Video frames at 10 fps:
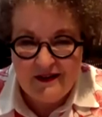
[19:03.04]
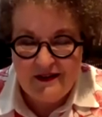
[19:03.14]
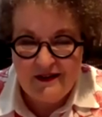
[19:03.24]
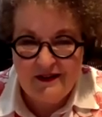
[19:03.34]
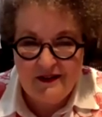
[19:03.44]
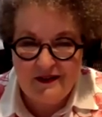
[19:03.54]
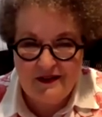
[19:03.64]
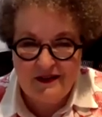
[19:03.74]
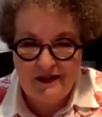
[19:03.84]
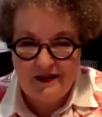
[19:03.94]

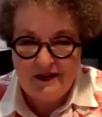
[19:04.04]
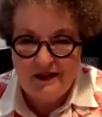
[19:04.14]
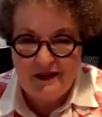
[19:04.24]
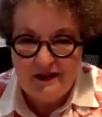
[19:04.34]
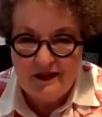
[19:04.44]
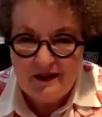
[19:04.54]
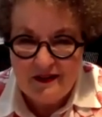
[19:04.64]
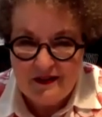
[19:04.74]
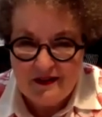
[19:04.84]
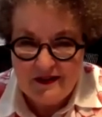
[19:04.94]

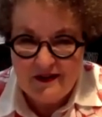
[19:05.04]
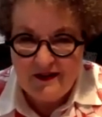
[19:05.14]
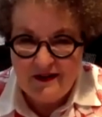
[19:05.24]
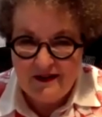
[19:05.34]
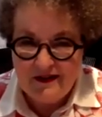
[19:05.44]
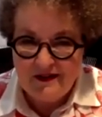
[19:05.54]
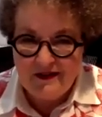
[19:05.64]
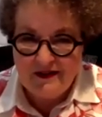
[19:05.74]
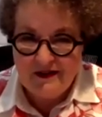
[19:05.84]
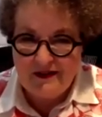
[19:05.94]

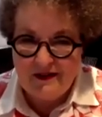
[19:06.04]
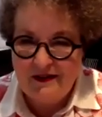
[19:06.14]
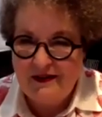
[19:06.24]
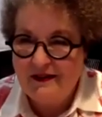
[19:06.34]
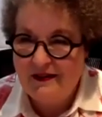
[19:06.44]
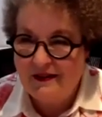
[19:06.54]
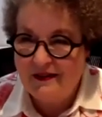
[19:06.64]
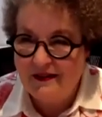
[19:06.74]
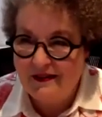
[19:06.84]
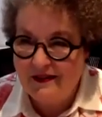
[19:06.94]

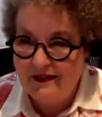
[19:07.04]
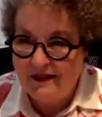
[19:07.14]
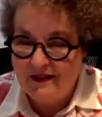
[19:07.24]
No words are spoken by the person on screen.